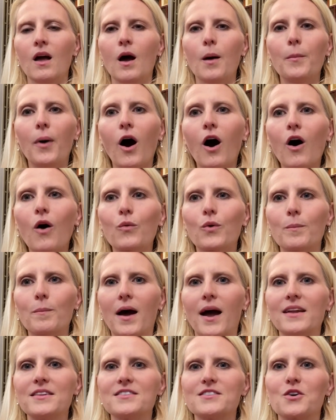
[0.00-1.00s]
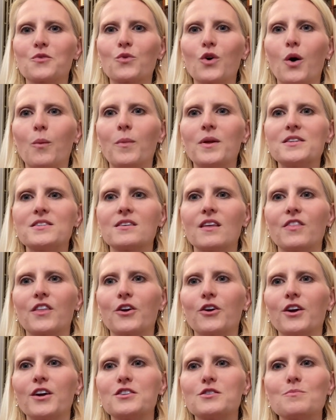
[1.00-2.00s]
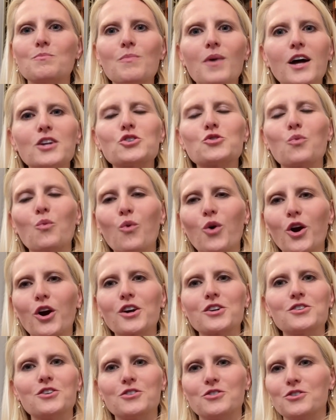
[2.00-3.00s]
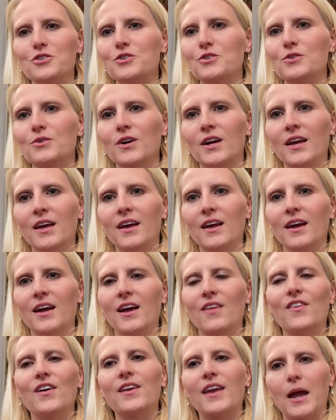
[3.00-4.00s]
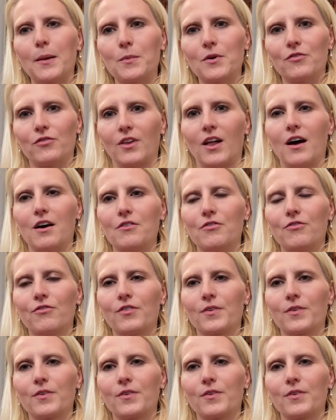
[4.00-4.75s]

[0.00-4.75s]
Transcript: Paul reminds the Romans that there is much work to do in the name of love.